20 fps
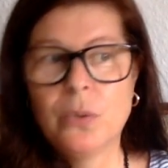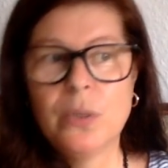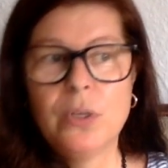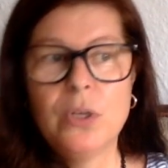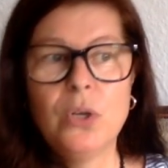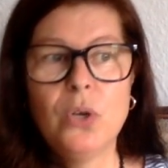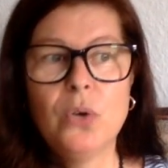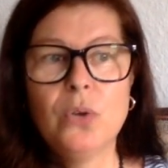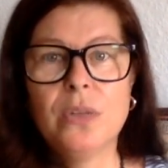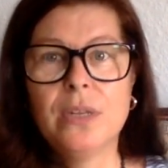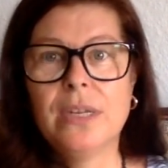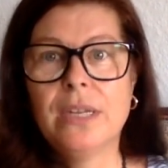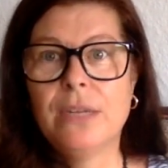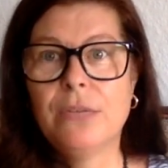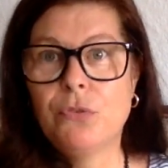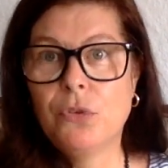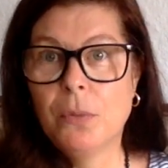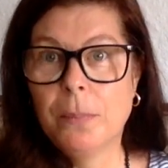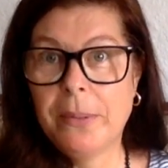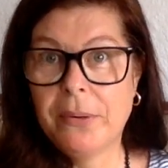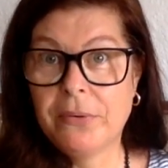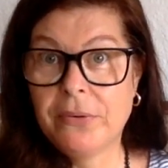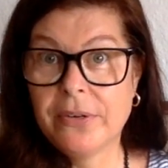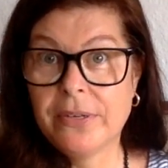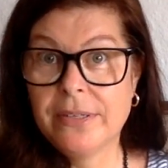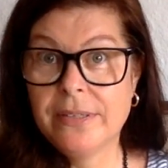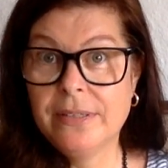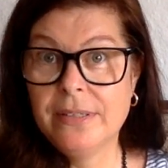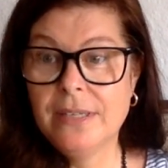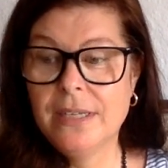So I know that if you're
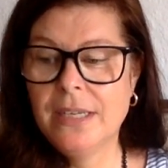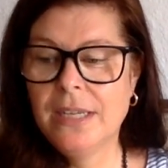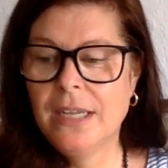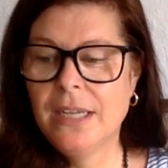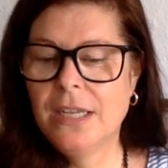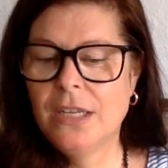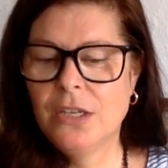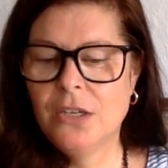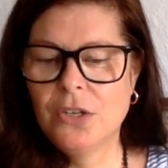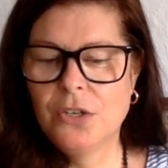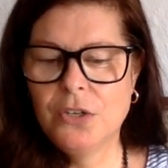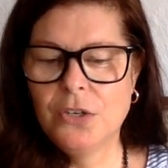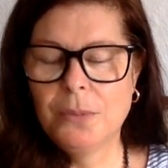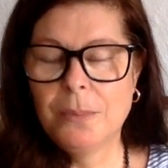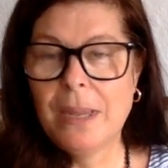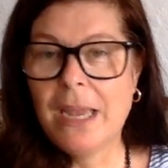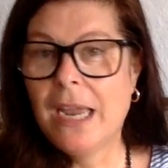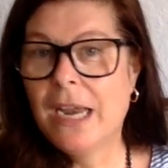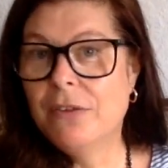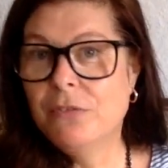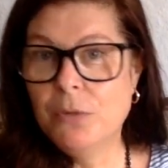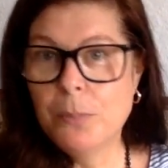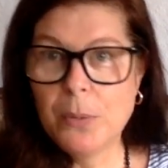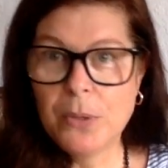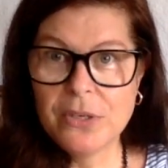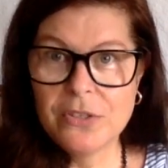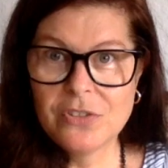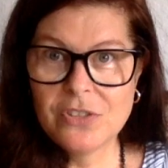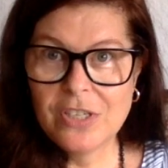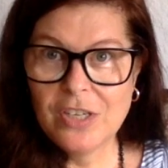American,
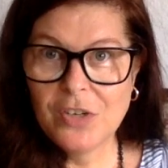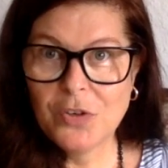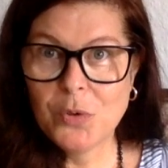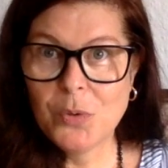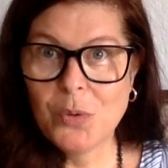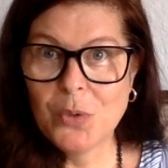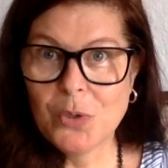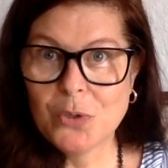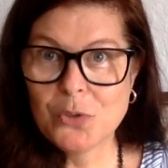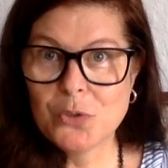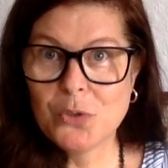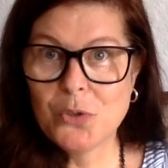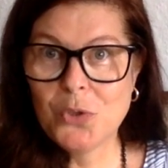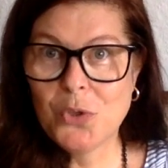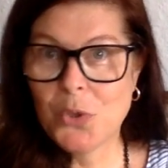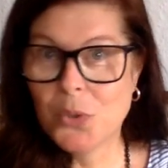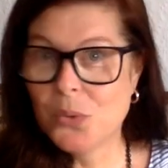everybody's telling you not